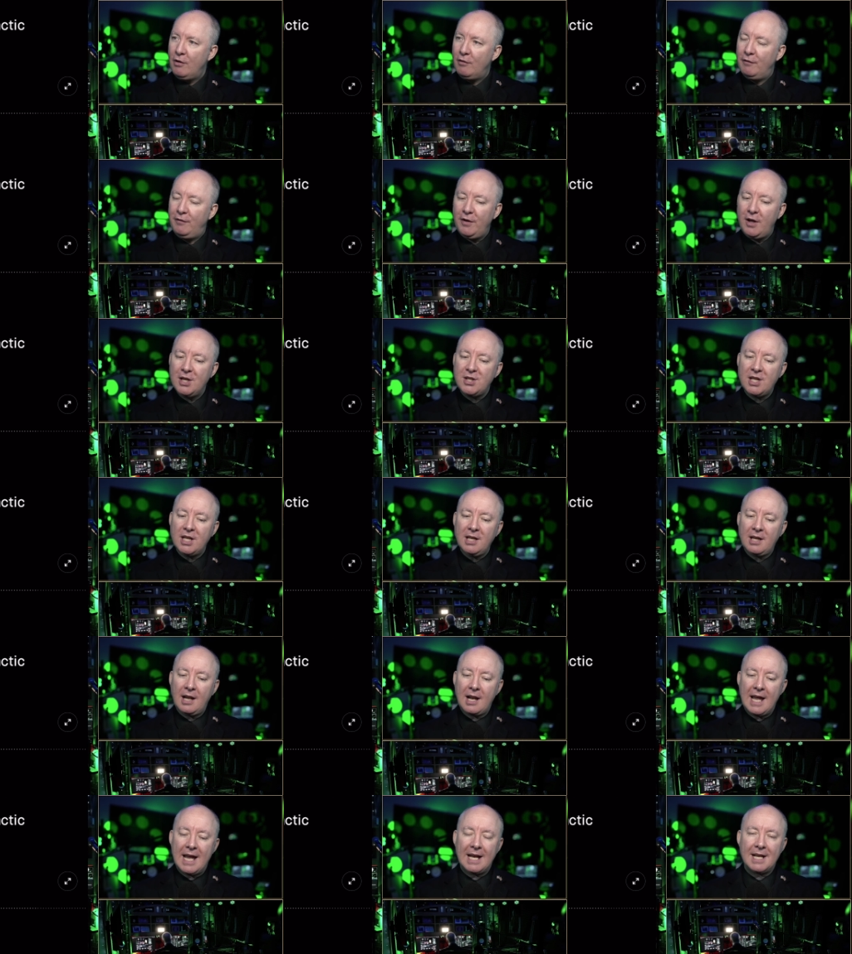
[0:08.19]
Virgin
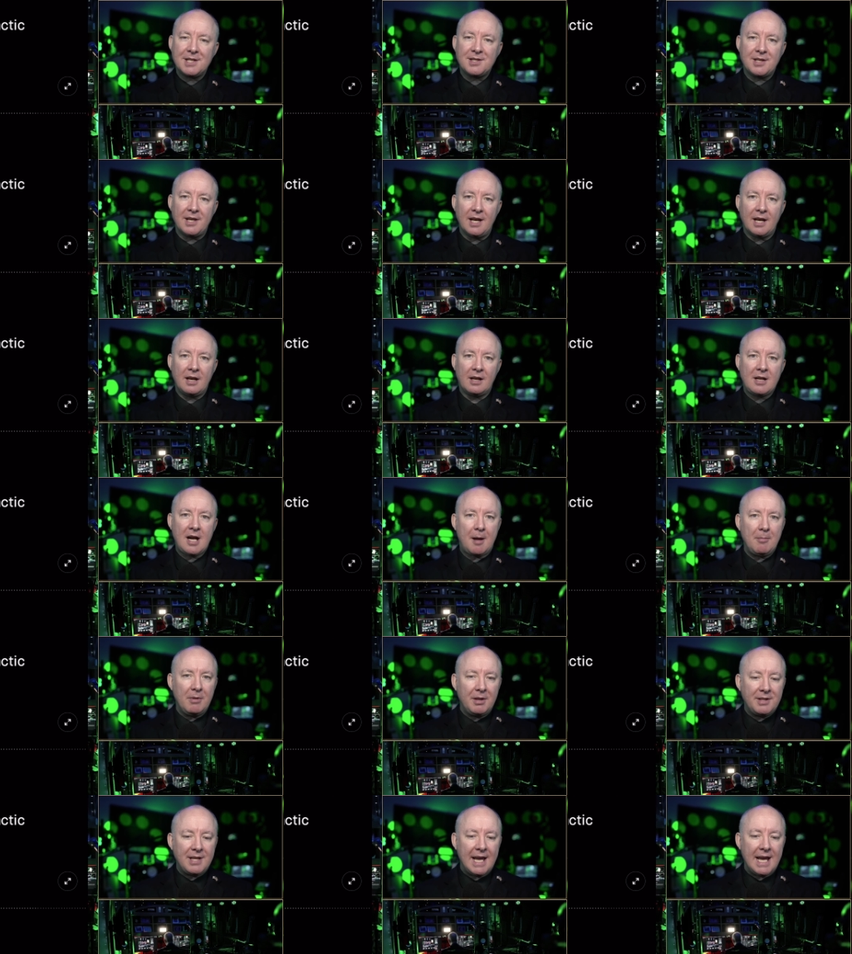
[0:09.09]
Galactic, a
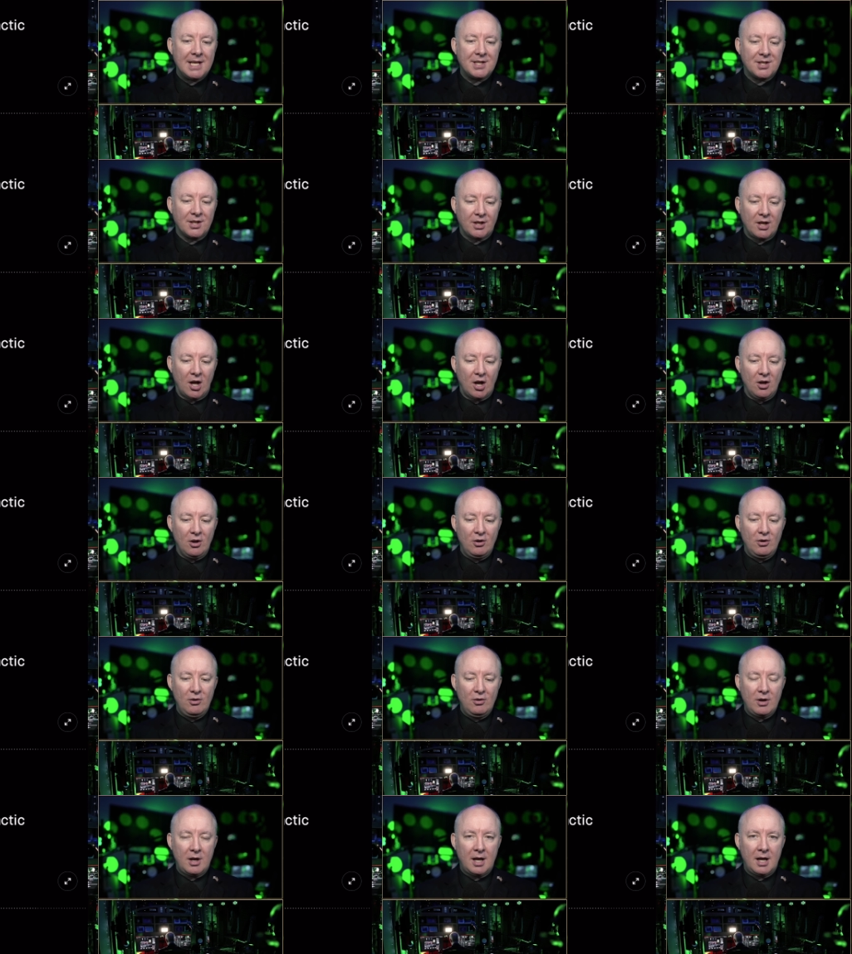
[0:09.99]
couple of days
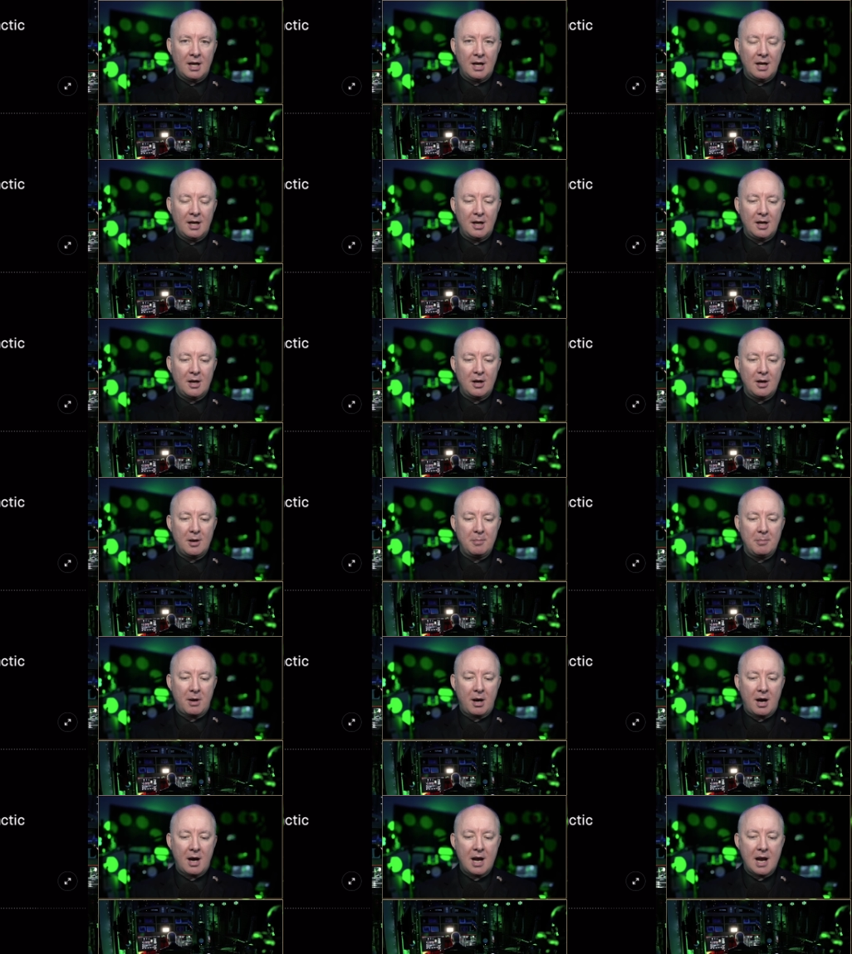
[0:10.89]
ago,
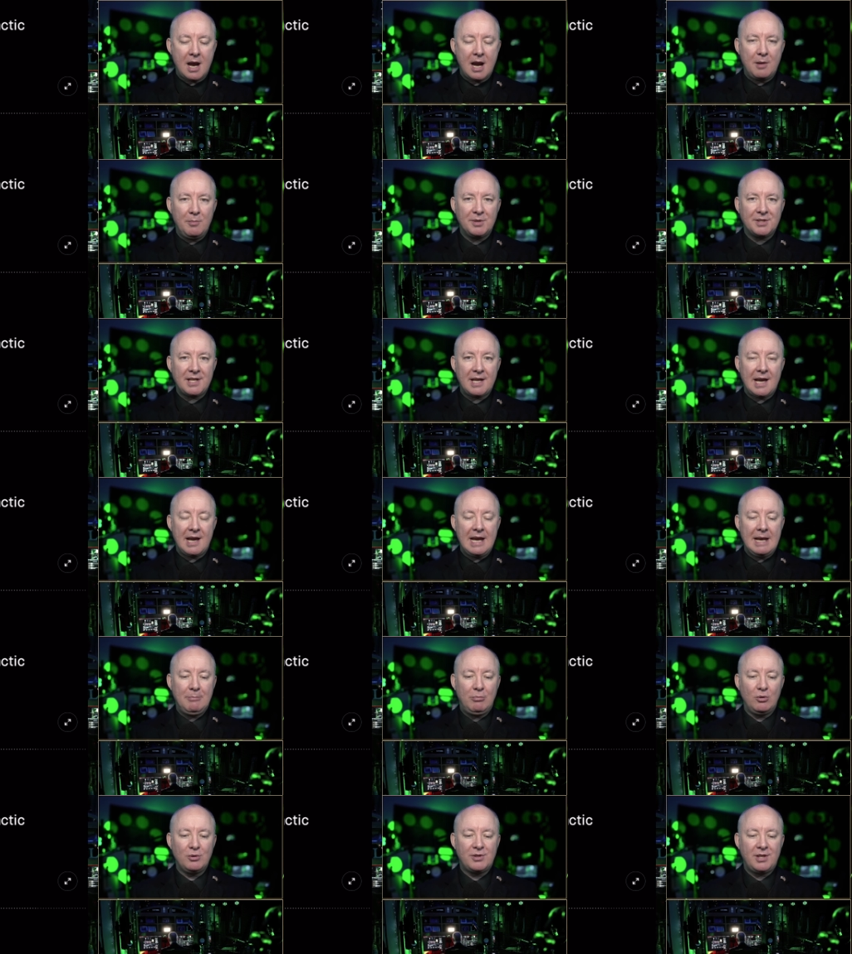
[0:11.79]
um, I was
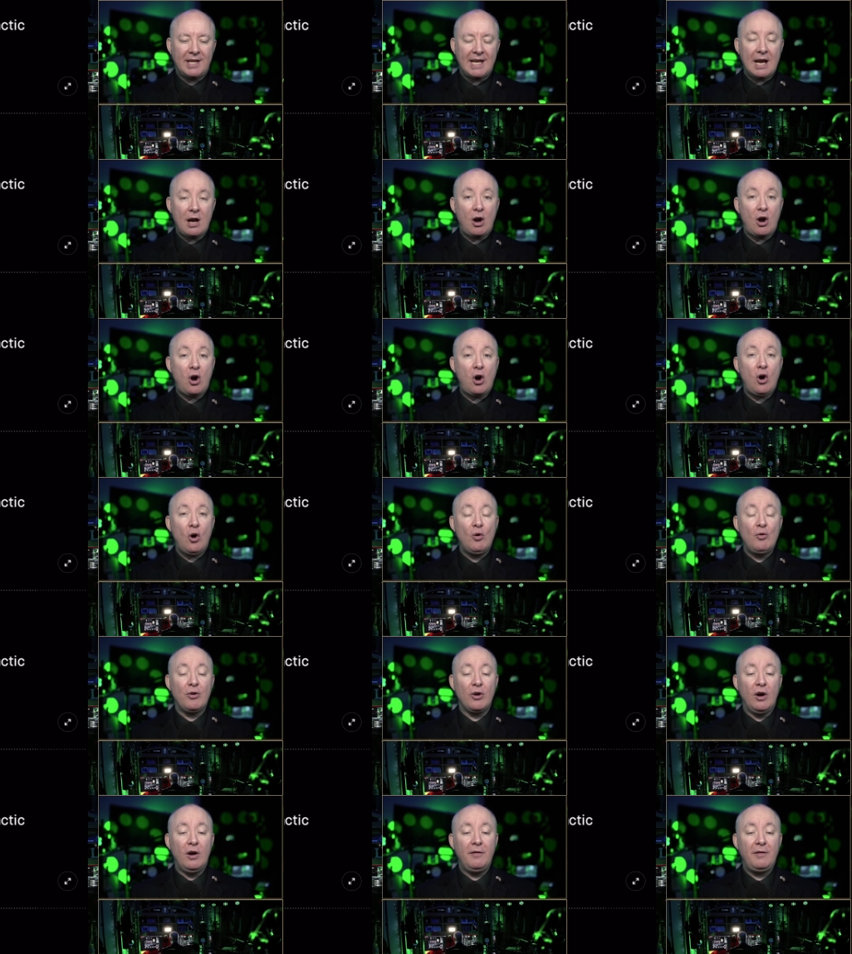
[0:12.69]
able to get
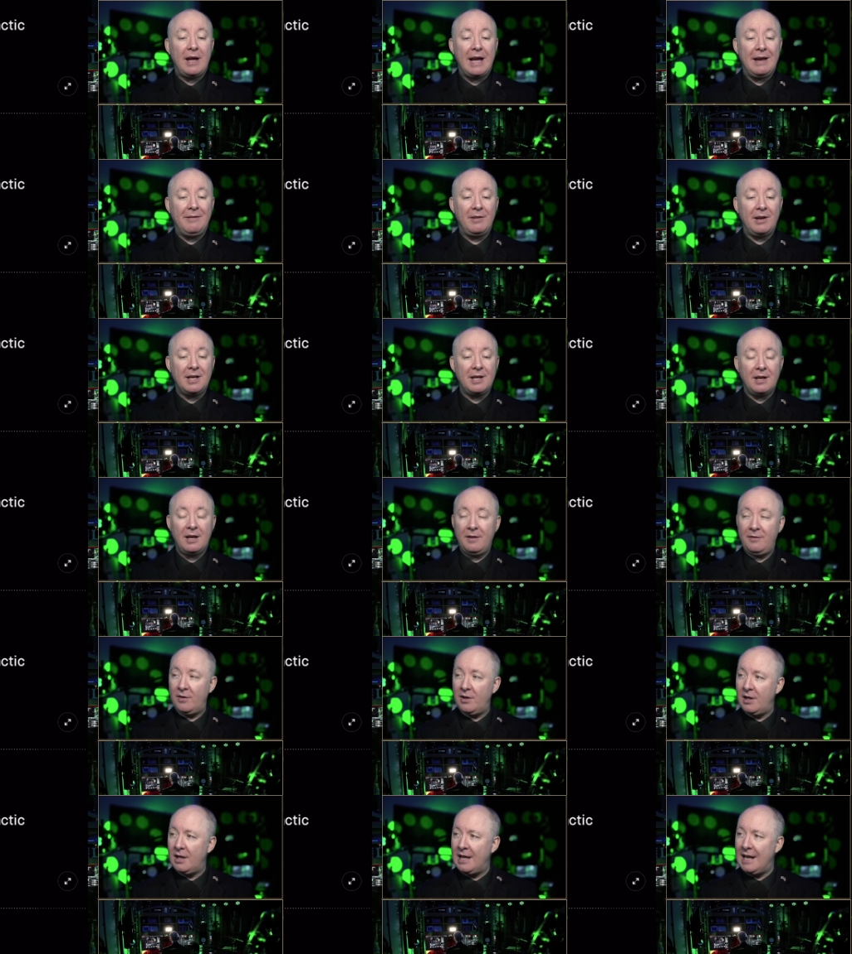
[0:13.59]
hold of a,
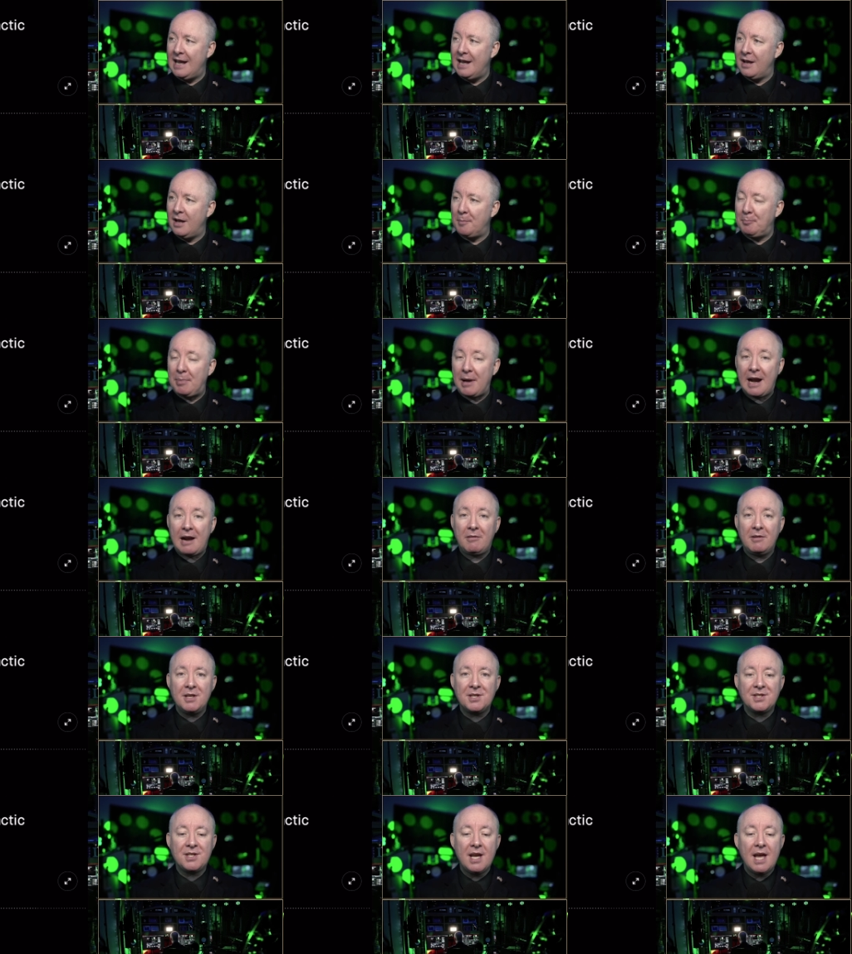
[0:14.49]
of a uh,
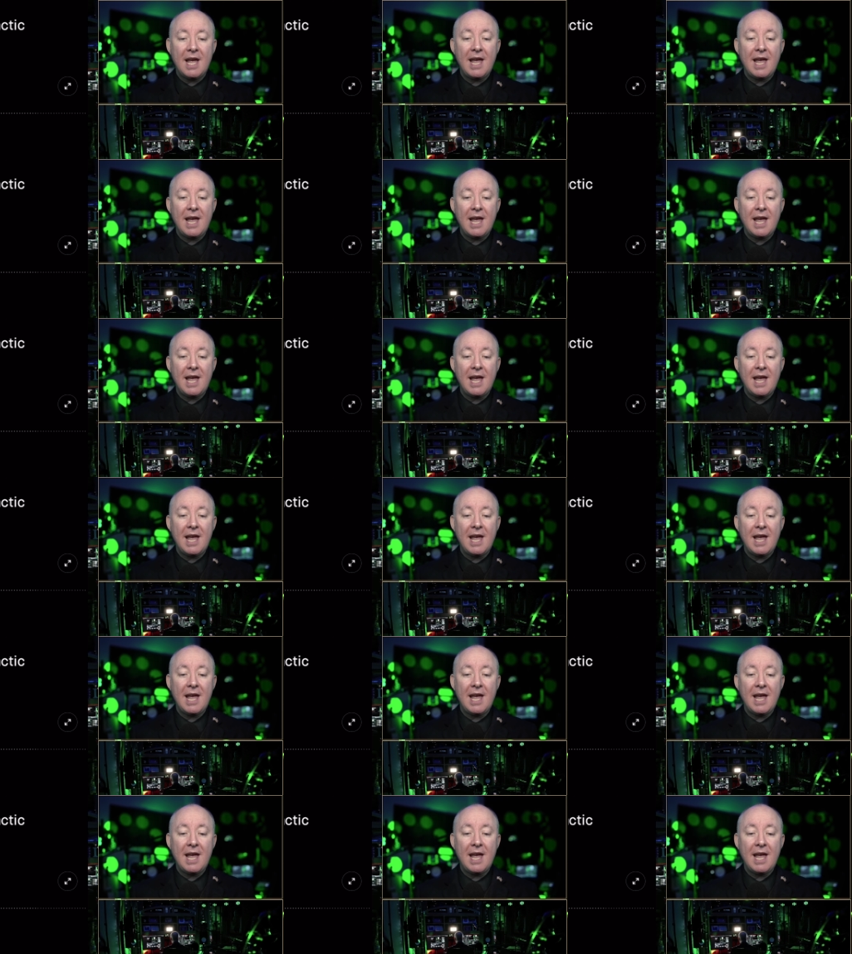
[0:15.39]
Paris